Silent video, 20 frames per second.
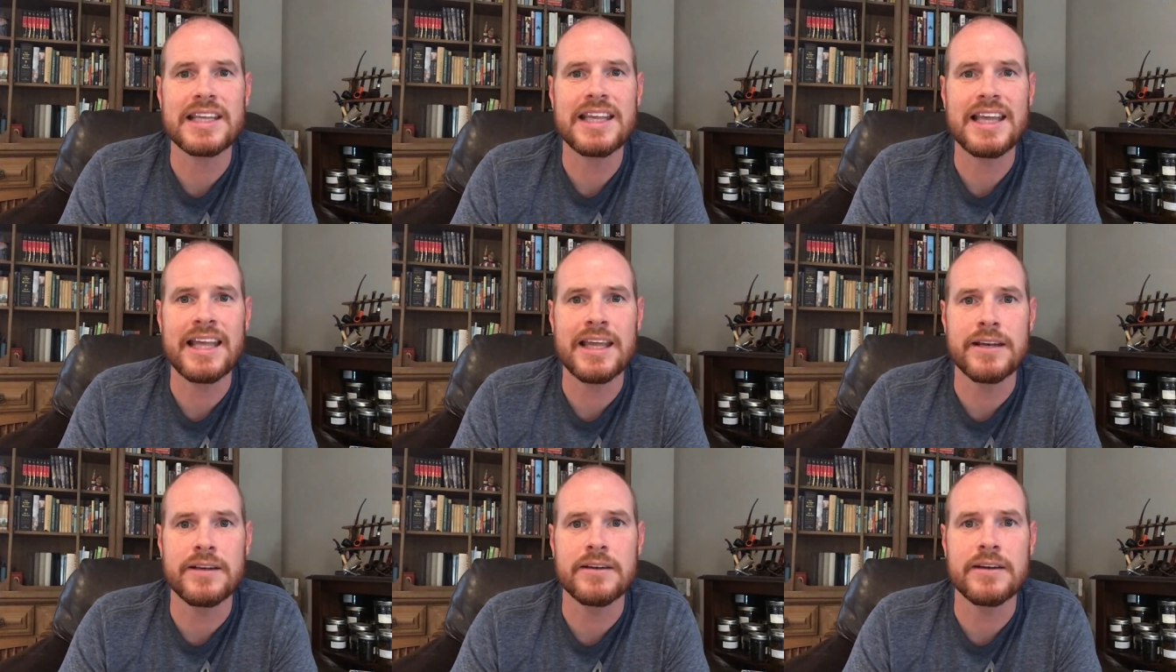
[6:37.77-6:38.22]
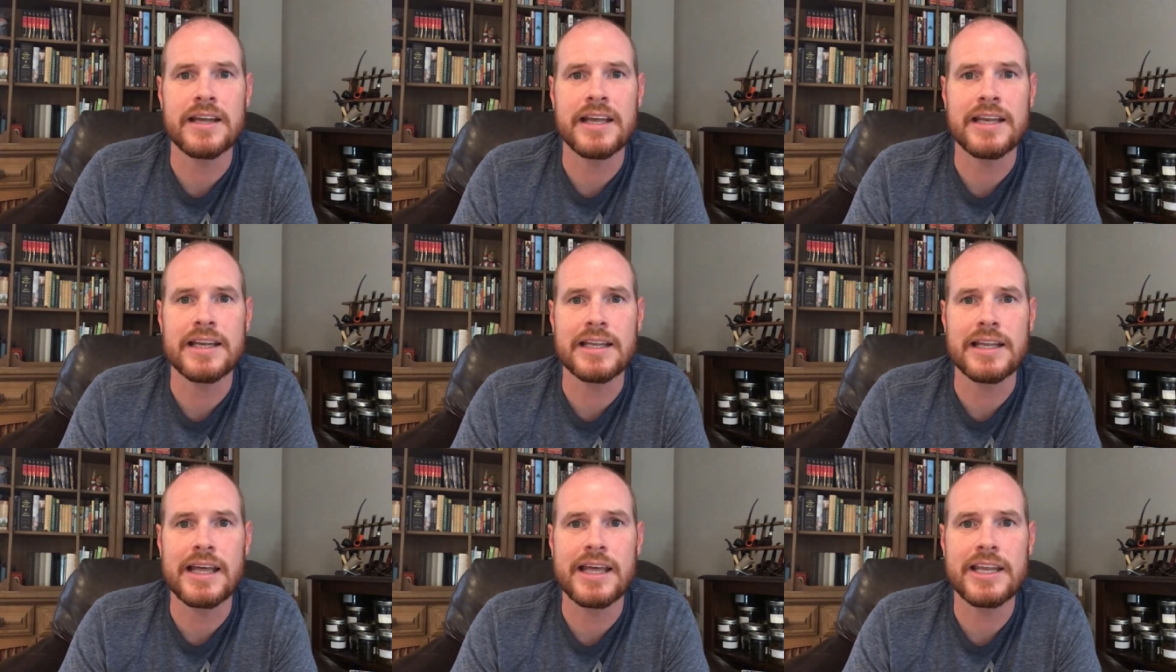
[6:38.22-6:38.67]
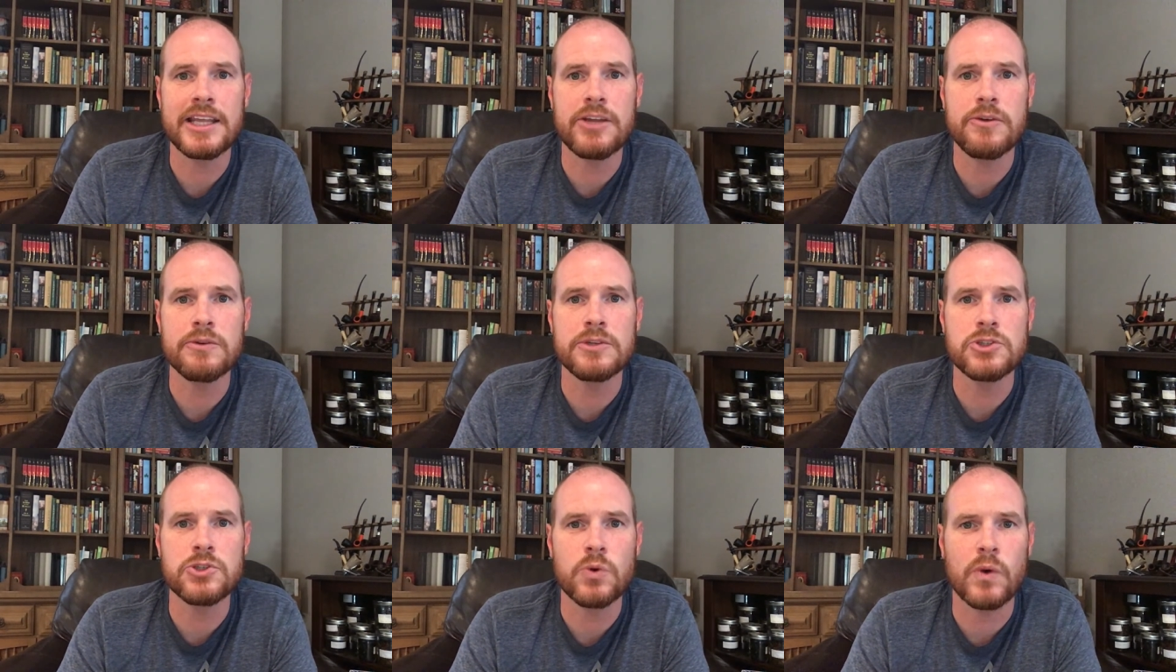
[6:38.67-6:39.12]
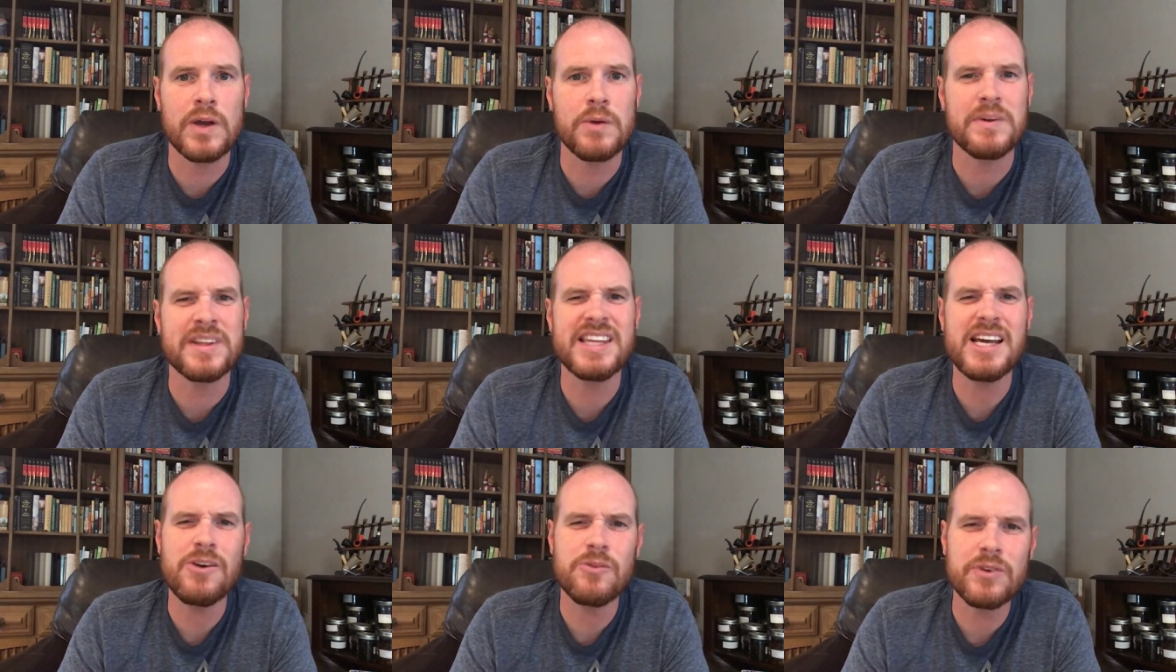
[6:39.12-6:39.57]
in letting you enjoy it
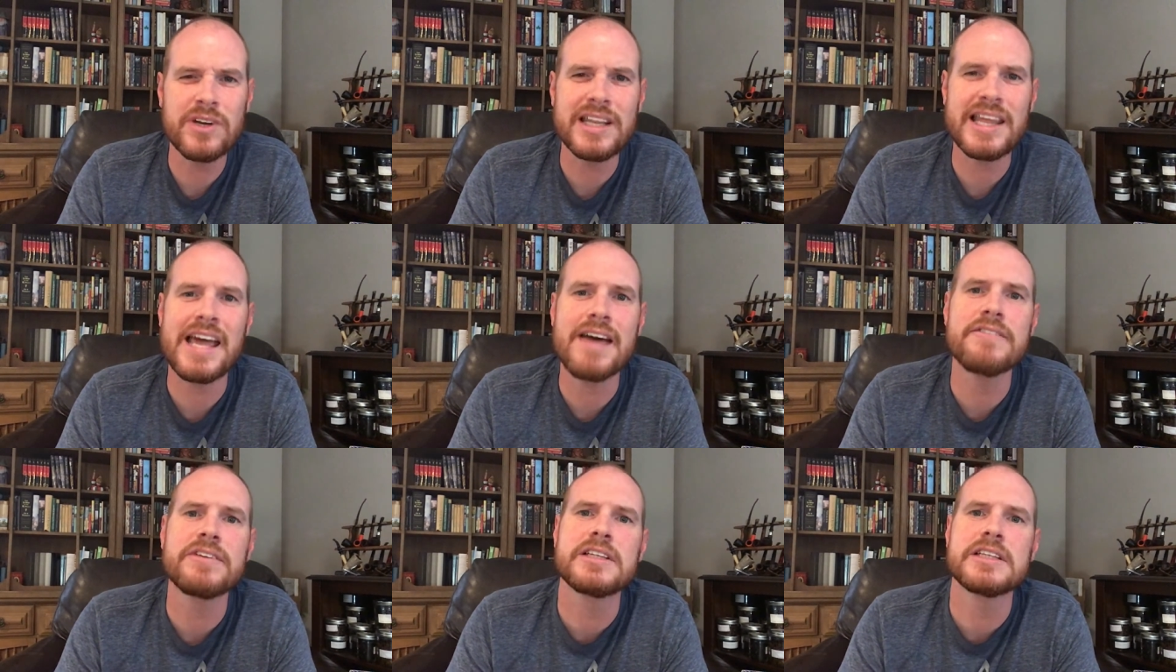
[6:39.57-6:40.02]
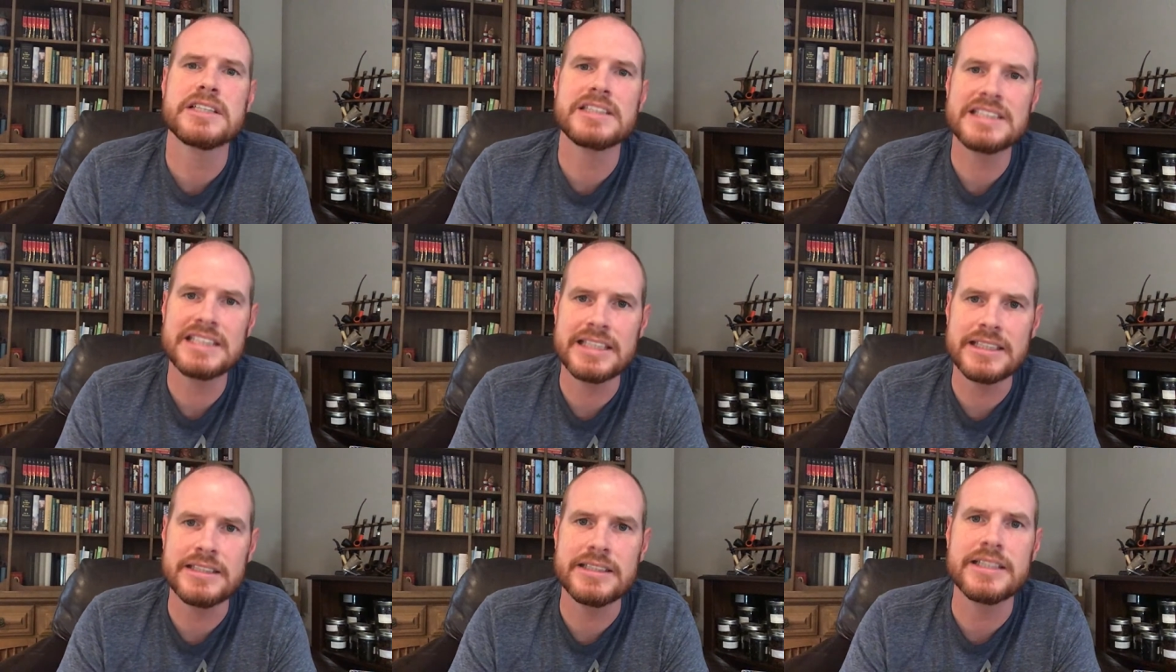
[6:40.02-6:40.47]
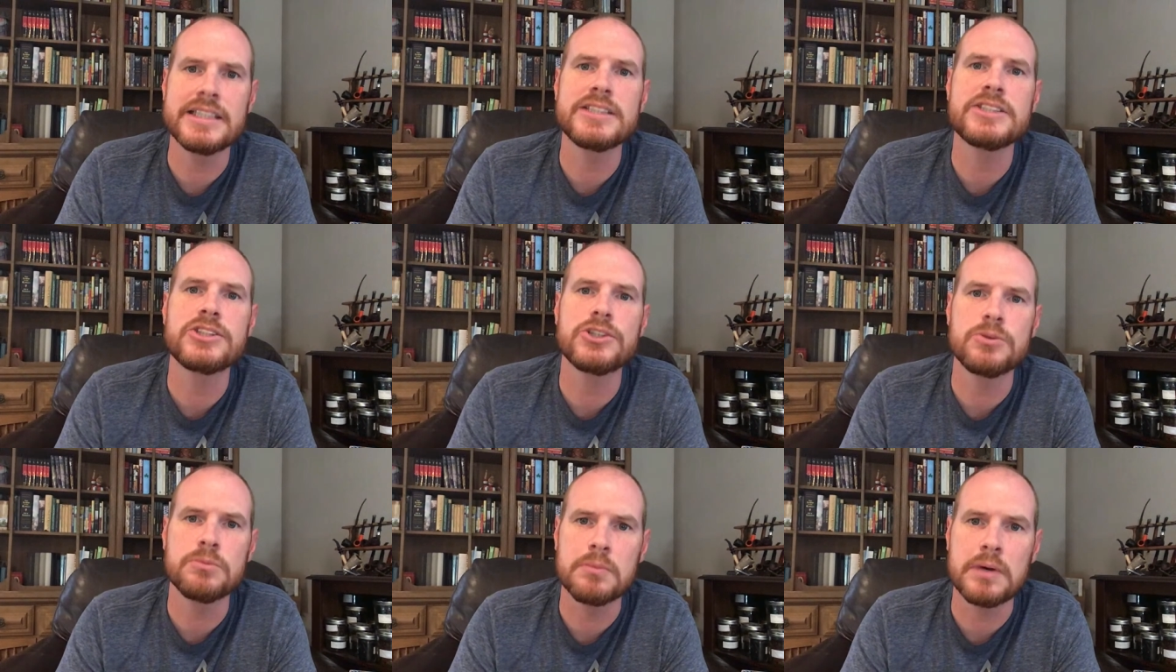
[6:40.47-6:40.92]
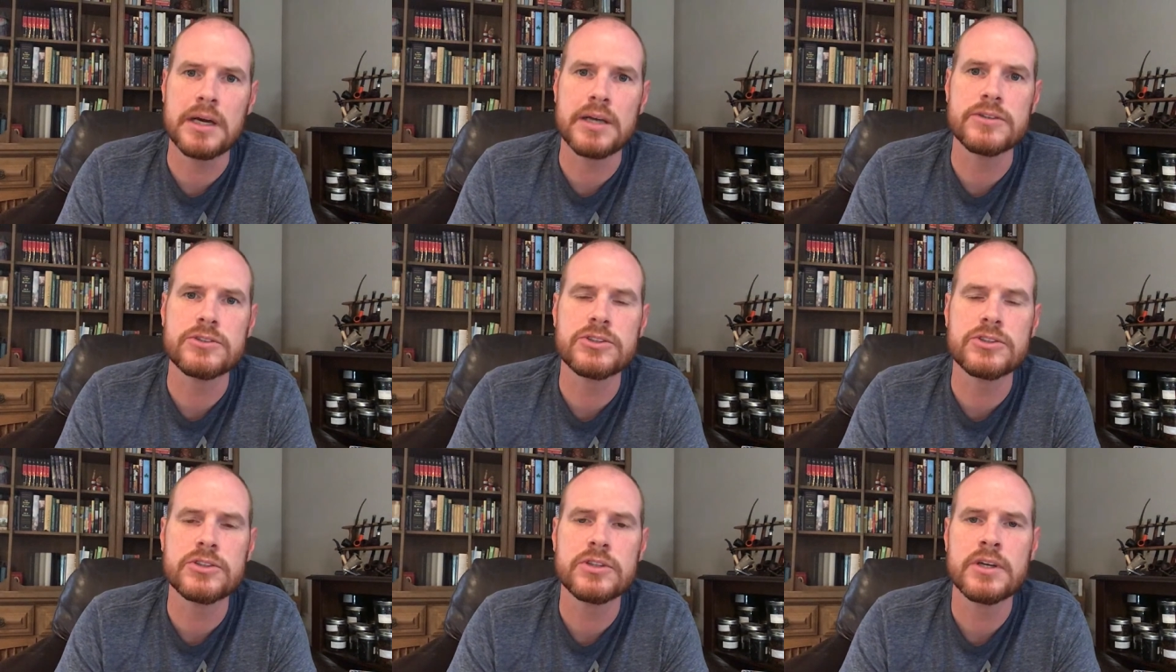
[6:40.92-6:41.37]
without really having to tend it too
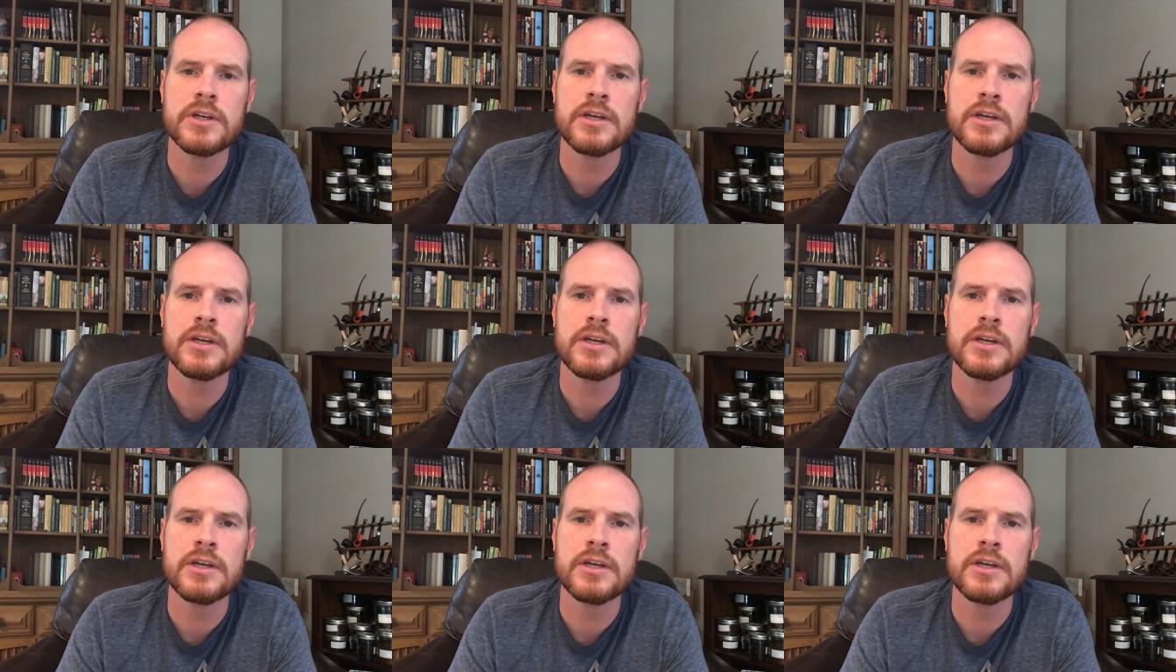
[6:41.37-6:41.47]
much